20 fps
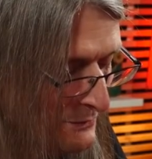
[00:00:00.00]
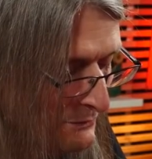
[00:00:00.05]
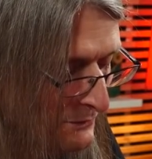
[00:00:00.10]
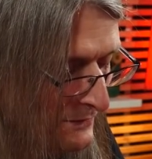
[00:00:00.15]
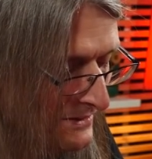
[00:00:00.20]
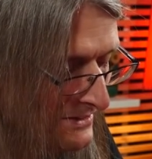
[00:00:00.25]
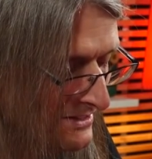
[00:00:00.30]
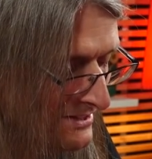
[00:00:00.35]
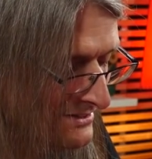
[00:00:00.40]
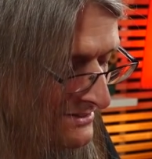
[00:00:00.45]
even
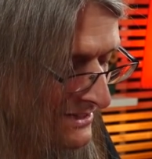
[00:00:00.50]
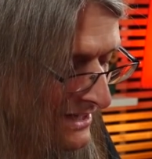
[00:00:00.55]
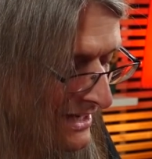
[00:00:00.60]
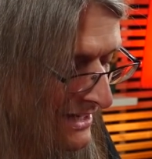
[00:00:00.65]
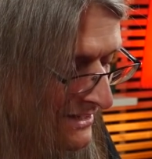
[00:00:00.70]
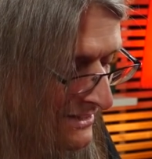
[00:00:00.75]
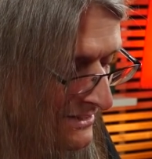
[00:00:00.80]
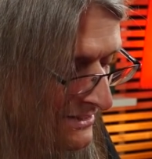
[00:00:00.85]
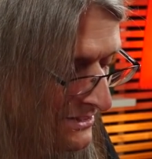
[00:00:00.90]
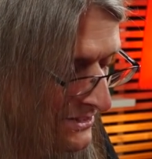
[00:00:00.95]
fit
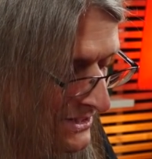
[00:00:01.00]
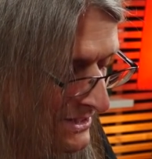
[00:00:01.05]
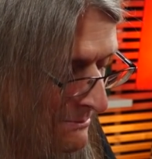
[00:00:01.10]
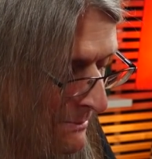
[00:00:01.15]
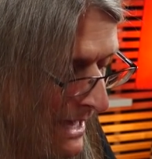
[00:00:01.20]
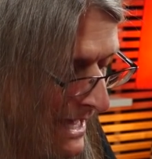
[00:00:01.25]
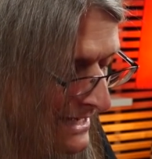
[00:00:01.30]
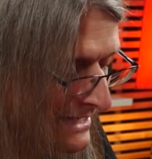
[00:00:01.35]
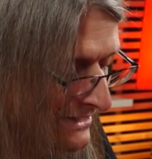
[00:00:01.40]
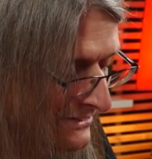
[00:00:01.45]

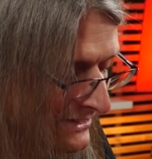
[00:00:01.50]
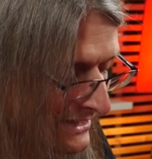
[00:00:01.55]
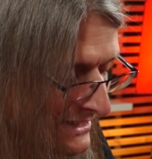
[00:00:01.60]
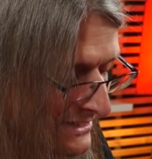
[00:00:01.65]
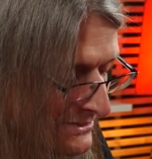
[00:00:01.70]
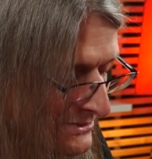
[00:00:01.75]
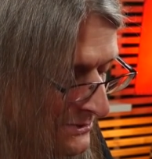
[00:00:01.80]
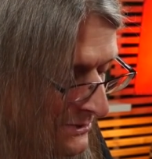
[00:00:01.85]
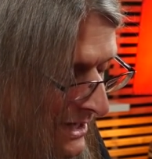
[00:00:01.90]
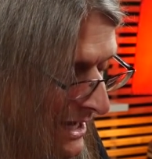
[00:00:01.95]

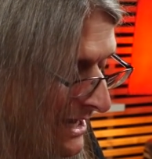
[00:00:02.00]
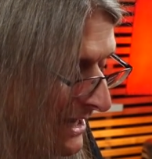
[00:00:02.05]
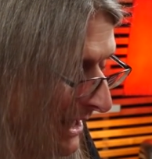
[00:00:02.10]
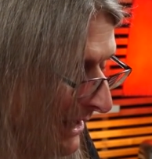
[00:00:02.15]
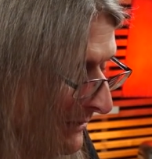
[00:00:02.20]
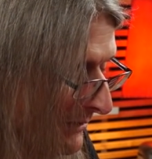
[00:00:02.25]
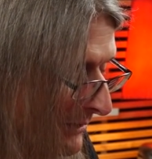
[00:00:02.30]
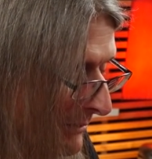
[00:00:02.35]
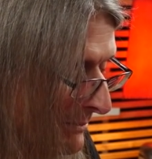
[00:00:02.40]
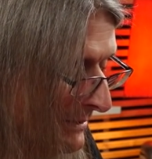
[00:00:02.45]
thematically, so
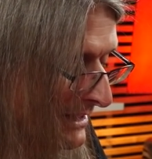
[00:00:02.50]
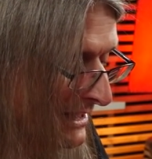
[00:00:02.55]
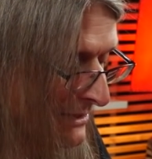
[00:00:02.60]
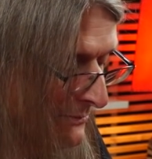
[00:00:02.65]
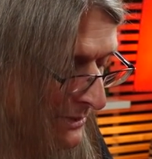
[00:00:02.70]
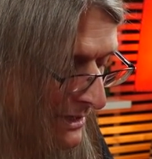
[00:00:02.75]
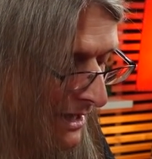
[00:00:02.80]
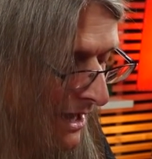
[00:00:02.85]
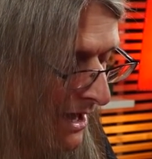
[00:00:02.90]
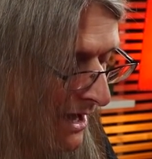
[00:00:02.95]
I don't know. But
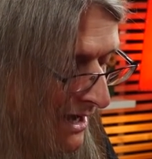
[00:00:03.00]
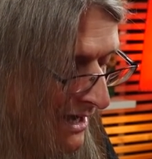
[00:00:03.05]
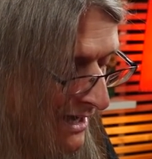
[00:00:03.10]
anyway,